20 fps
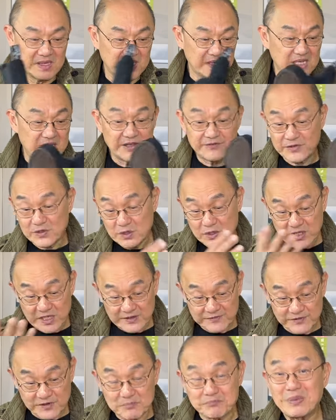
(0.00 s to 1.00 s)
If you're looking
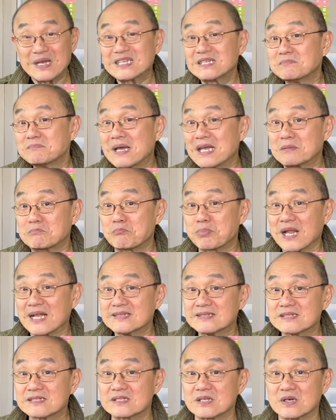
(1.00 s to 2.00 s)
for a better made
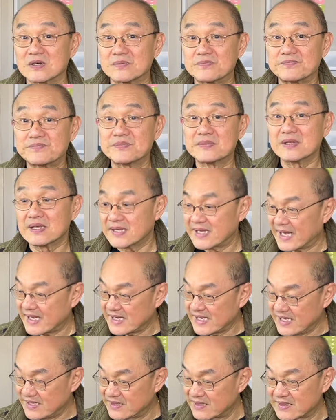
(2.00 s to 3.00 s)
Blundstone, get
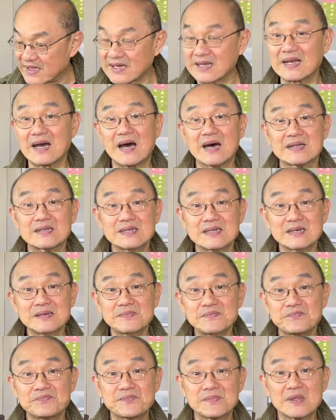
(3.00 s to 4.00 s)
either the Gardener
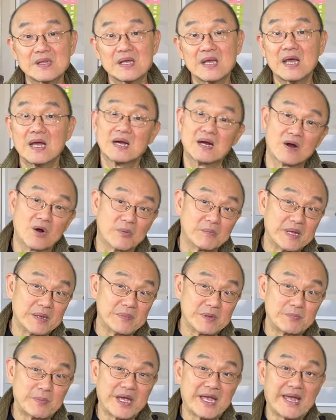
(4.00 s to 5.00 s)
or
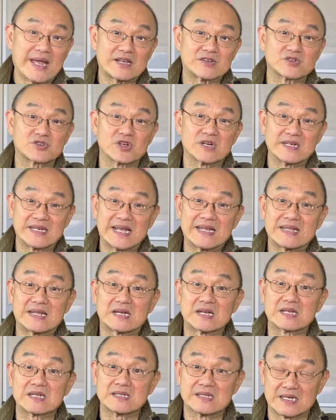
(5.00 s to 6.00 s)
maybe pay extra and get the,
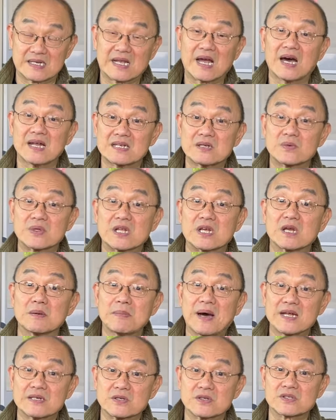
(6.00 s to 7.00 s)
the Gardener with the
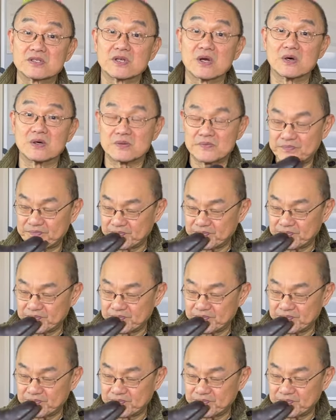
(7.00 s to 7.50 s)
Commander sole.